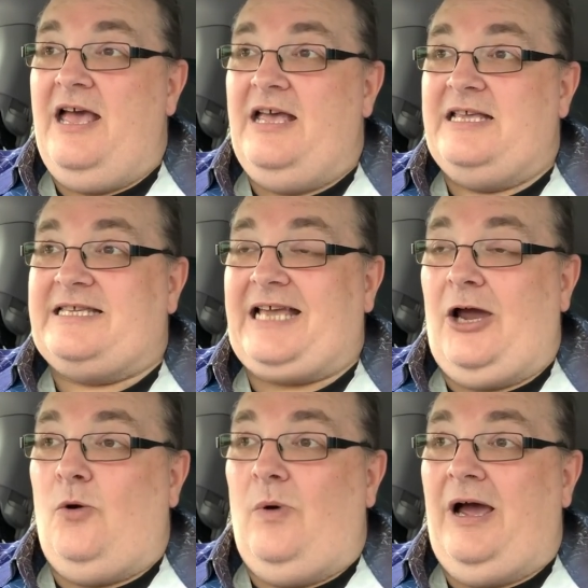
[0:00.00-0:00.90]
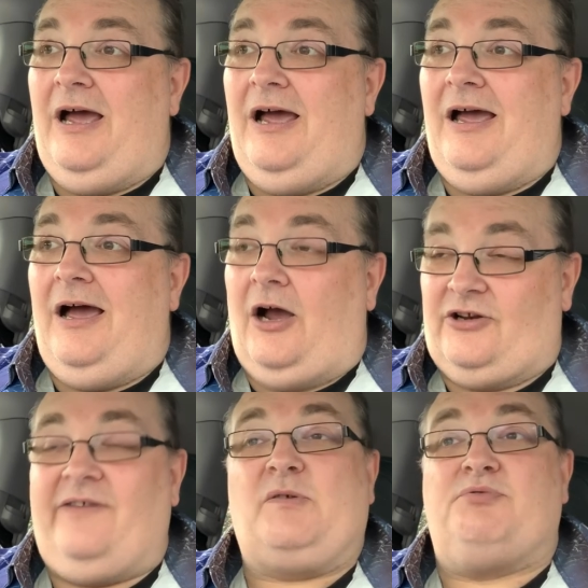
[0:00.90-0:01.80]
so I'm gonna
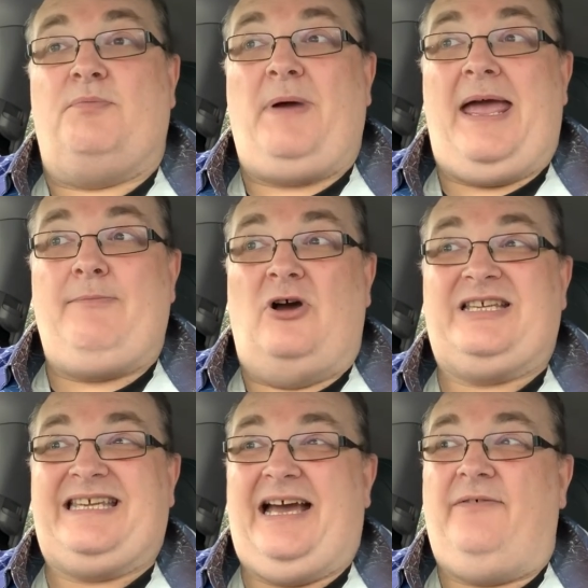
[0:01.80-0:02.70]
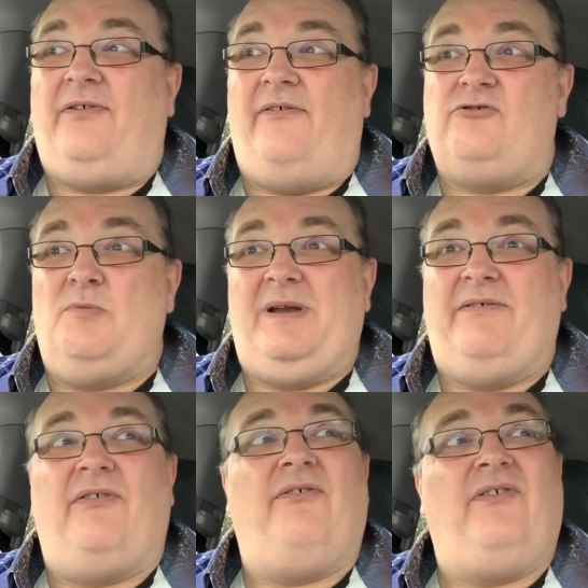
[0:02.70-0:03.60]
have to prepare myself for a bit
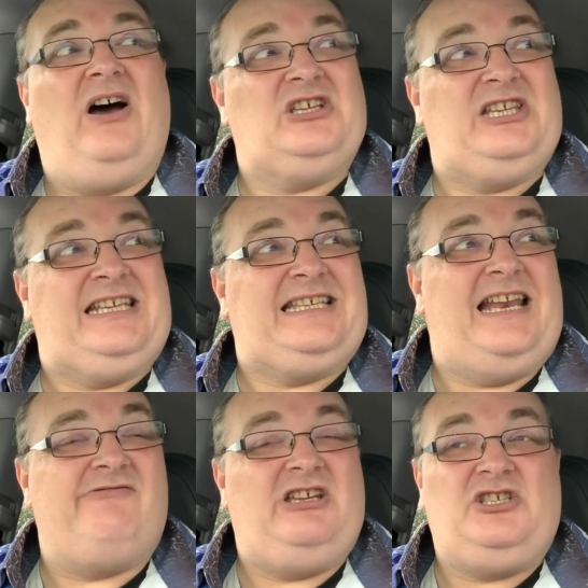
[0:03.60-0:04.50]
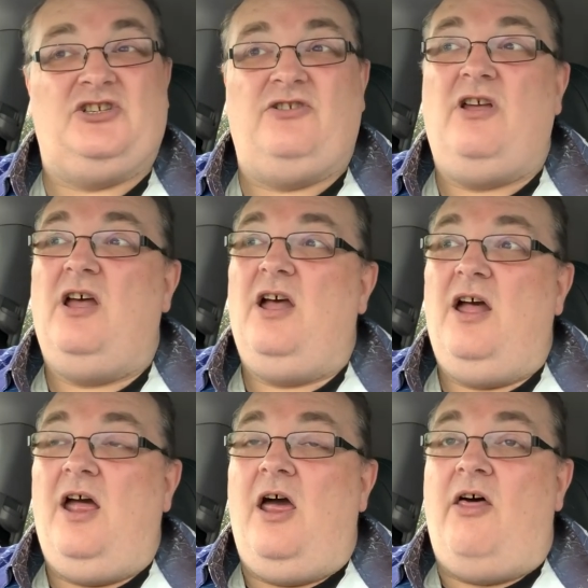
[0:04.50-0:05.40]
of fast acceleration
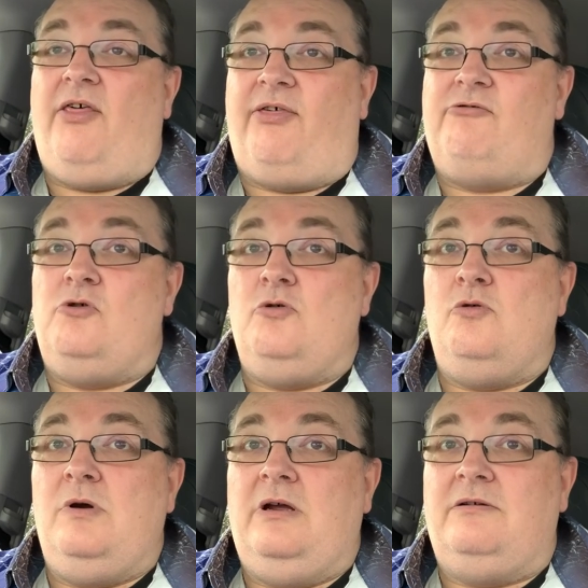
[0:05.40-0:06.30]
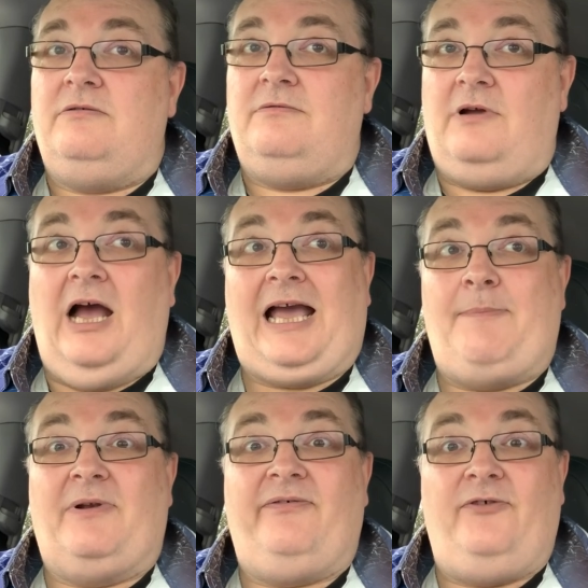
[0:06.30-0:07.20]
through a
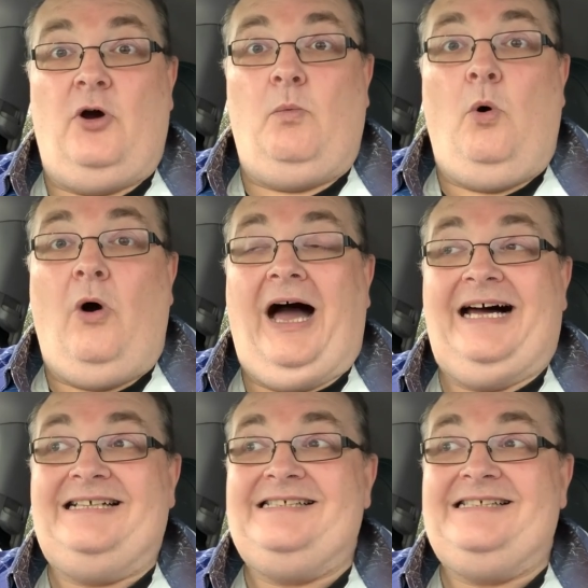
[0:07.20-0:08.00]
couple of foot of water.